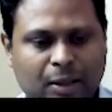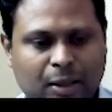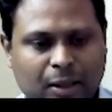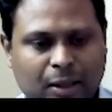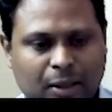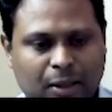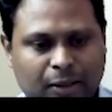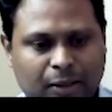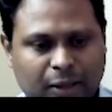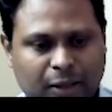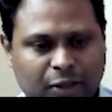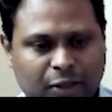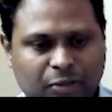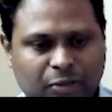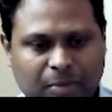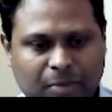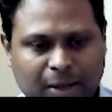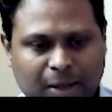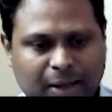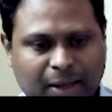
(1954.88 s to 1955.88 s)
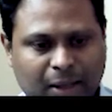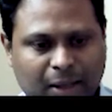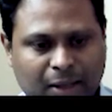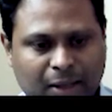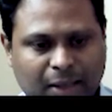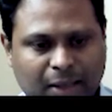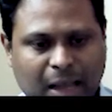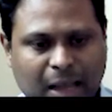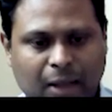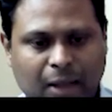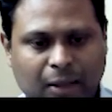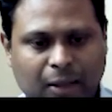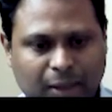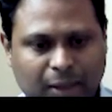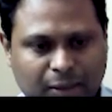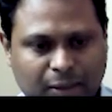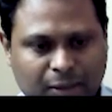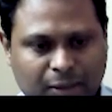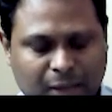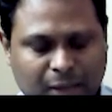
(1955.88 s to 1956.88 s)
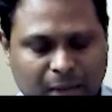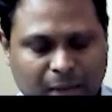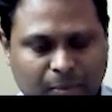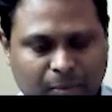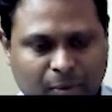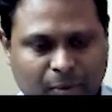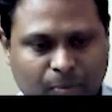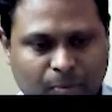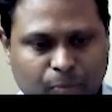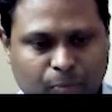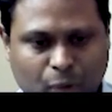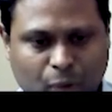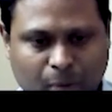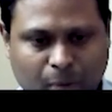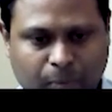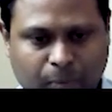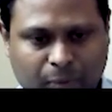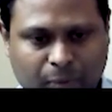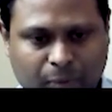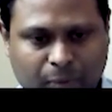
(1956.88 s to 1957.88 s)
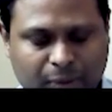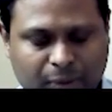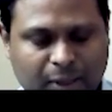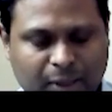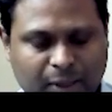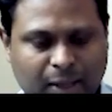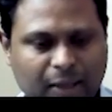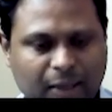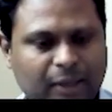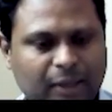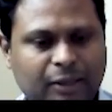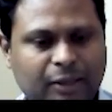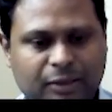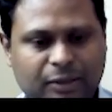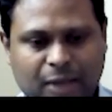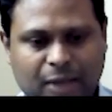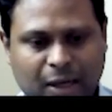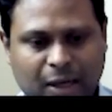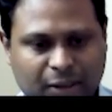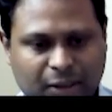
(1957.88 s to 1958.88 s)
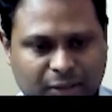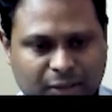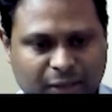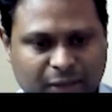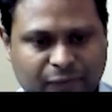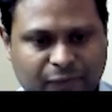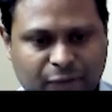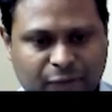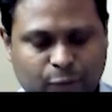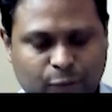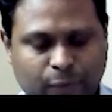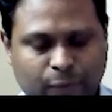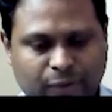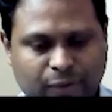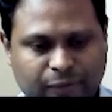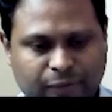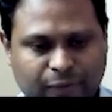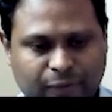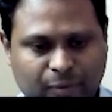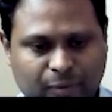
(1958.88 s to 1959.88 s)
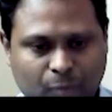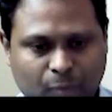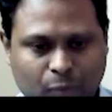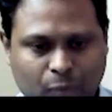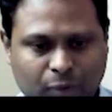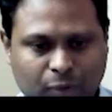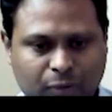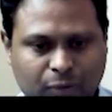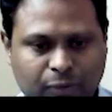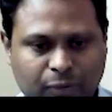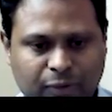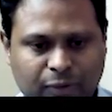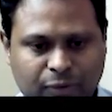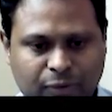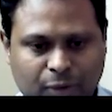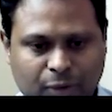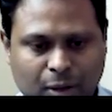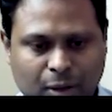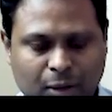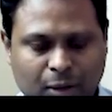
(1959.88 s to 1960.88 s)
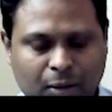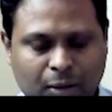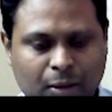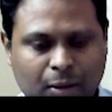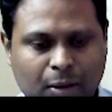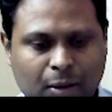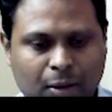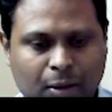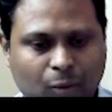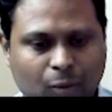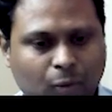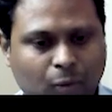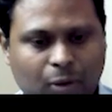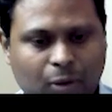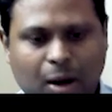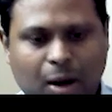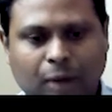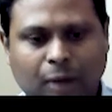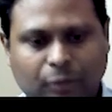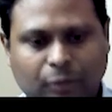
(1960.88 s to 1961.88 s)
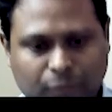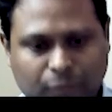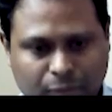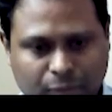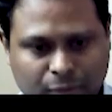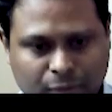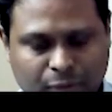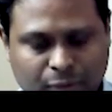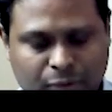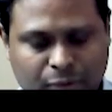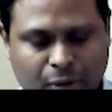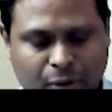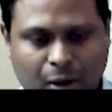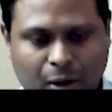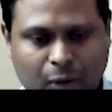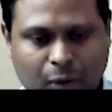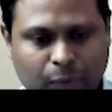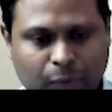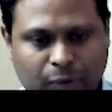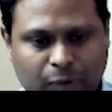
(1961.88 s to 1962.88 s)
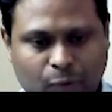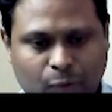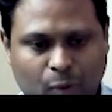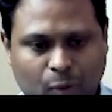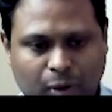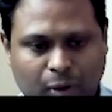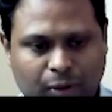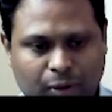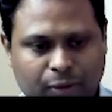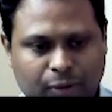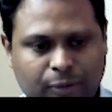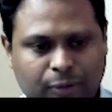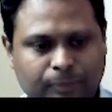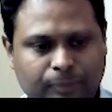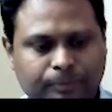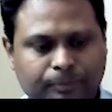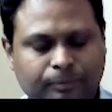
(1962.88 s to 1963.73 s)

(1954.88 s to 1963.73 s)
uh, the HMI cannot calculate the timer properly, then it's not a safe situation for the motor to restart or not to start when you want it to.